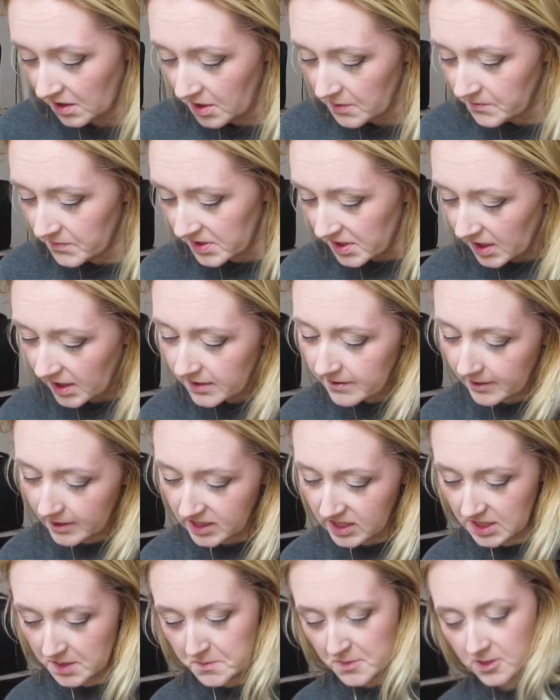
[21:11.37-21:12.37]
But I
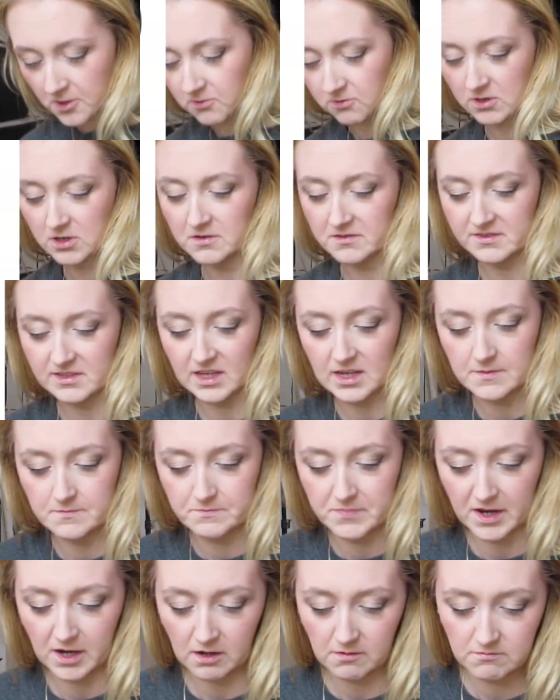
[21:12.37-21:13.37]
did come across a
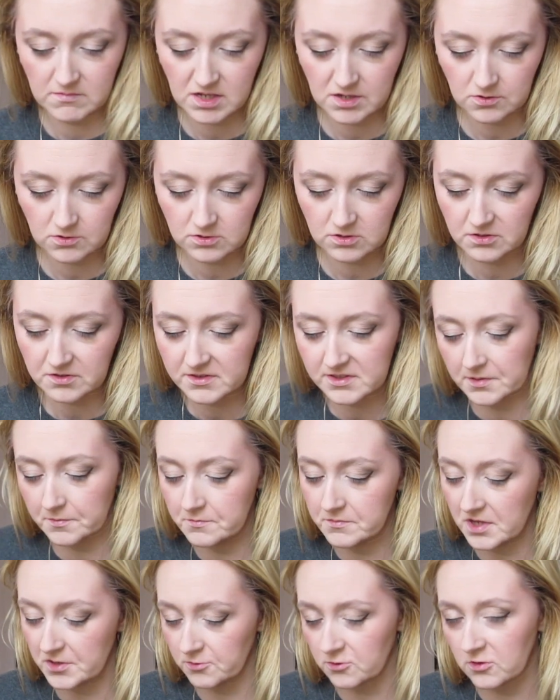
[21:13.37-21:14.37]
BAREMINERALS
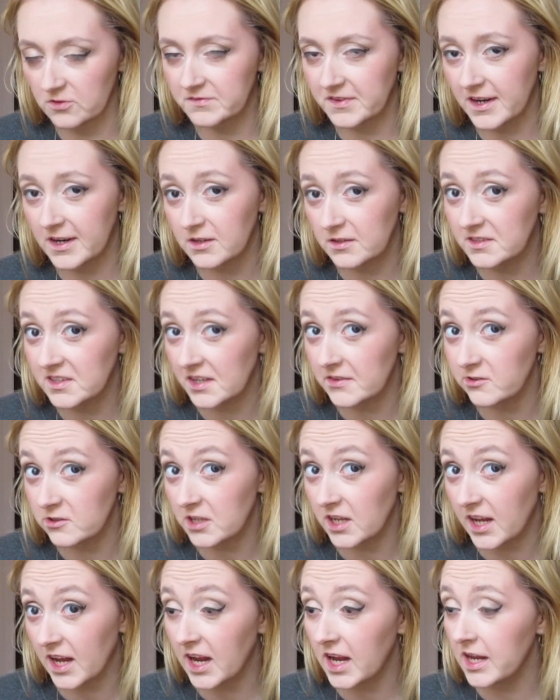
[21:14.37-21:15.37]
Mineral Veil the other
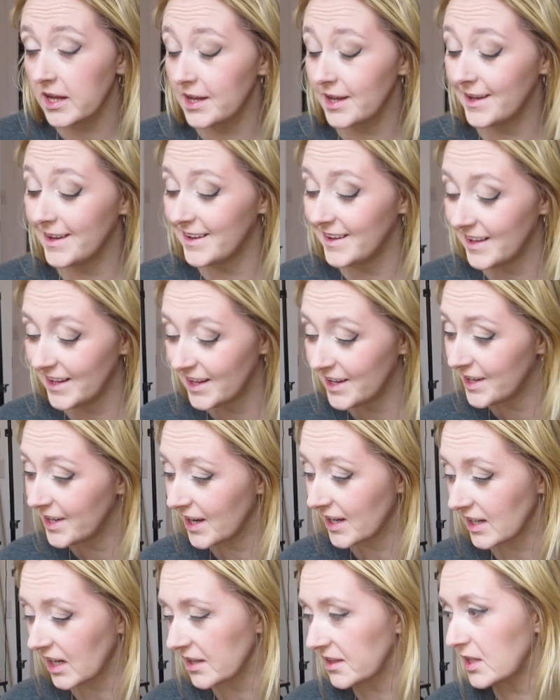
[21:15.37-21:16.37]
day.
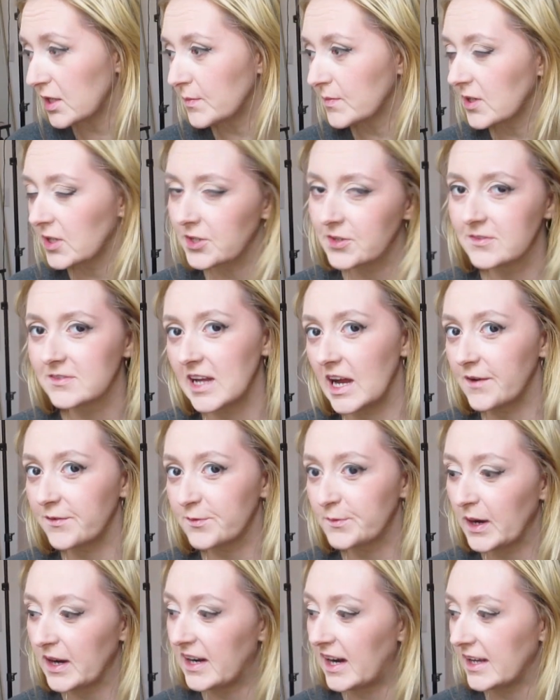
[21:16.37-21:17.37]
And I think I'm going to use that for
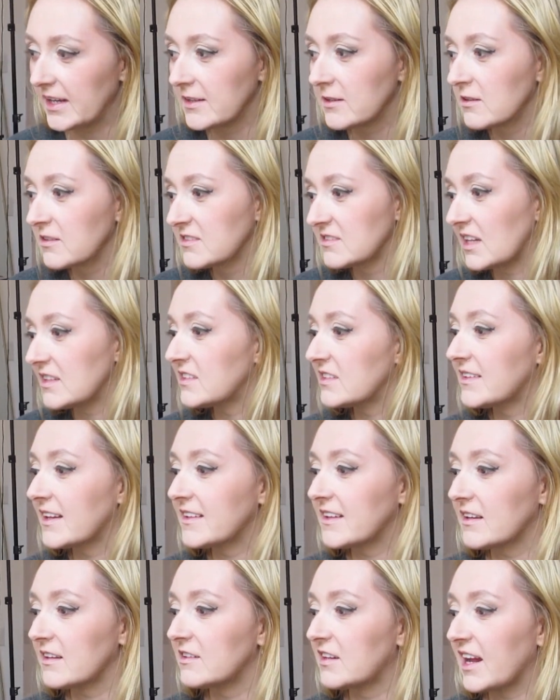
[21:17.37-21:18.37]
my highlighter because I did that
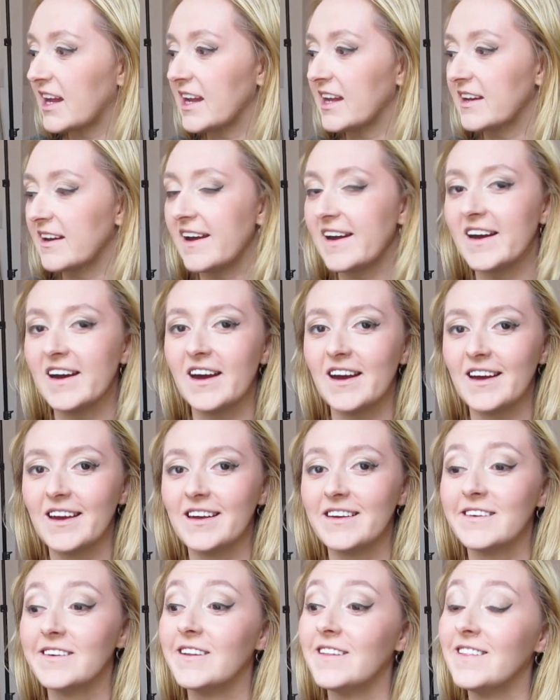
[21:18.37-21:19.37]
the other day and
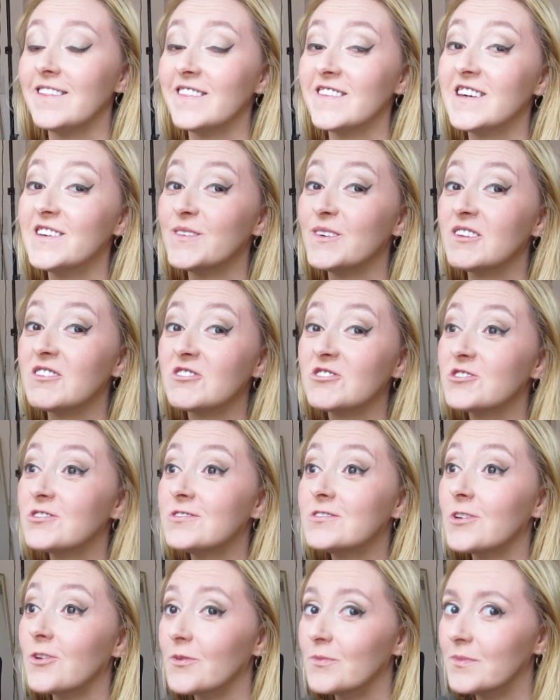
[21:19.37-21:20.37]
I love it
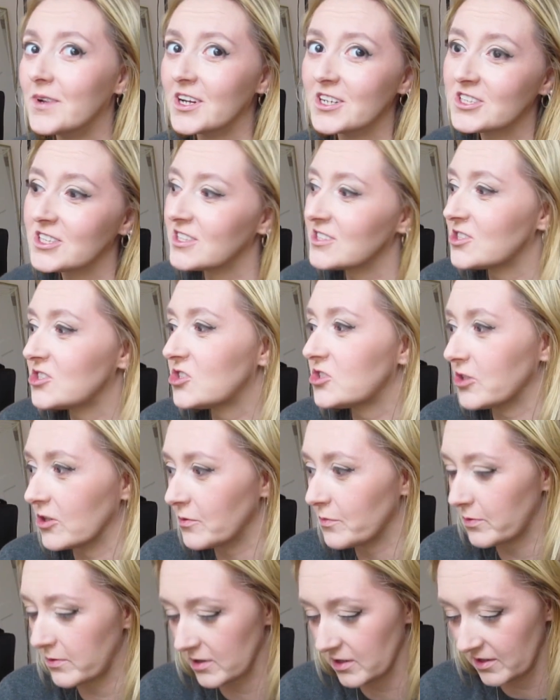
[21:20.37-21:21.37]
so much. It's so
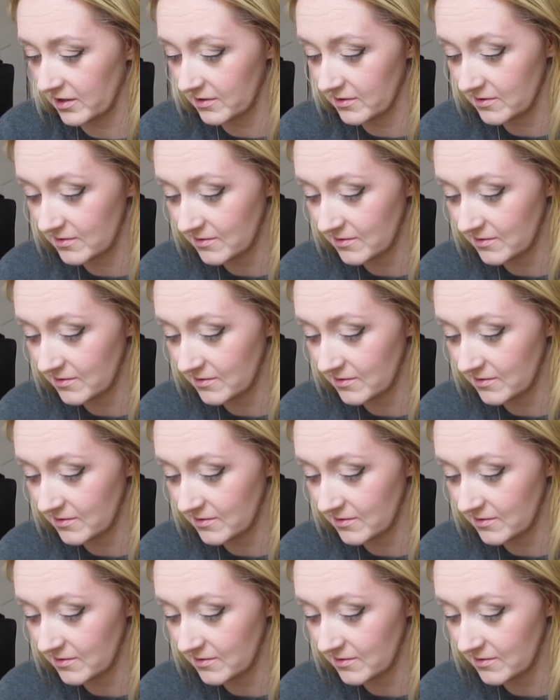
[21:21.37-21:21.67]
pretty.